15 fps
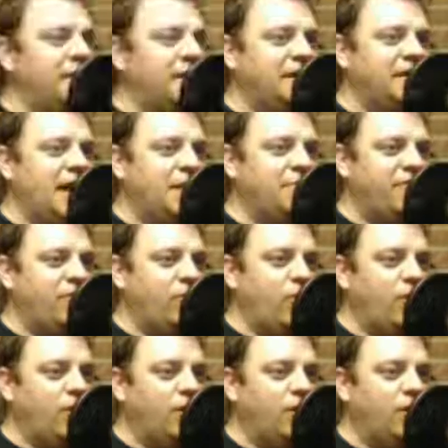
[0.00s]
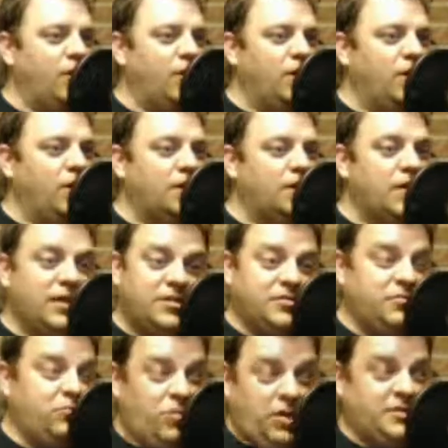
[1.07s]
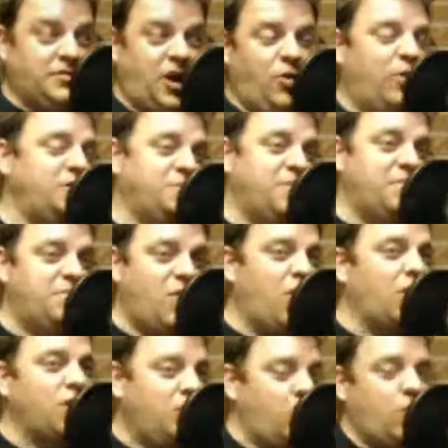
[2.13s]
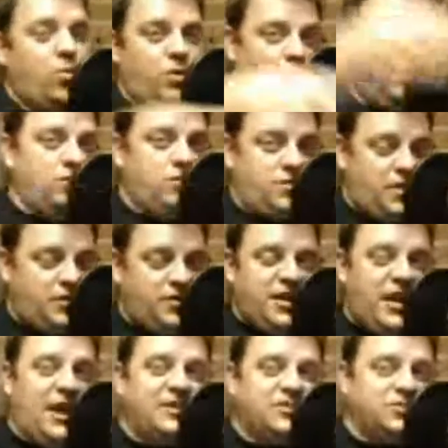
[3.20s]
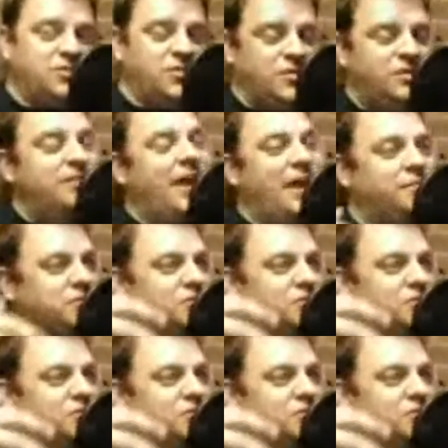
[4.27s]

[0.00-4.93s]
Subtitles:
a game before. Like, it's always been Mario when you're in another castle and the damsel in